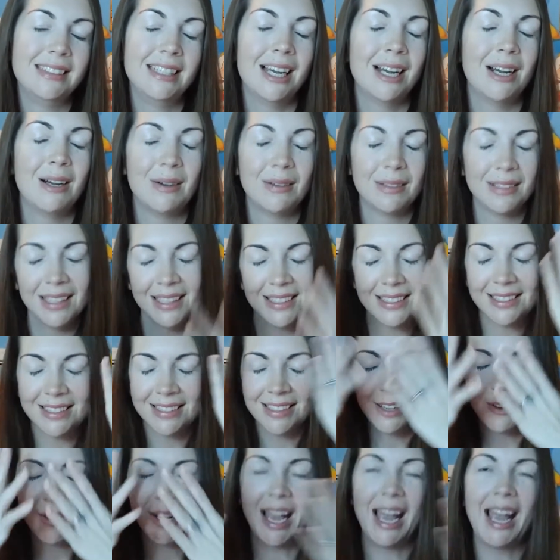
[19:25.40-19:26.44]
No,
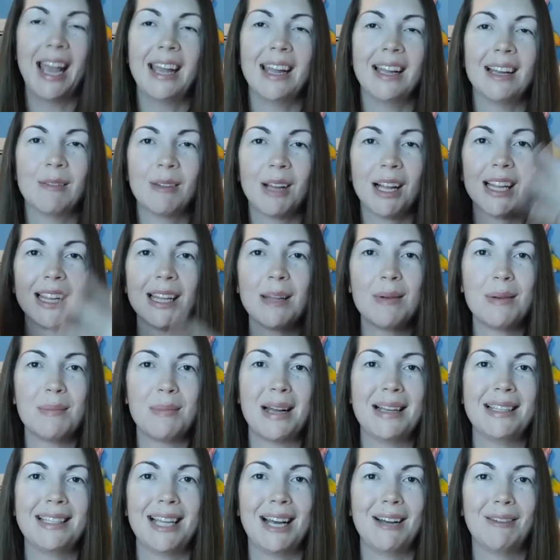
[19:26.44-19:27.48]
let's, okay, I'm gonna limit
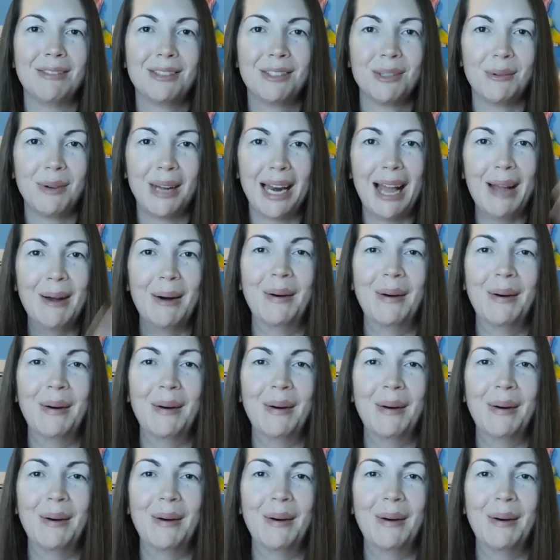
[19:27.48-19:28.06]
myself to what I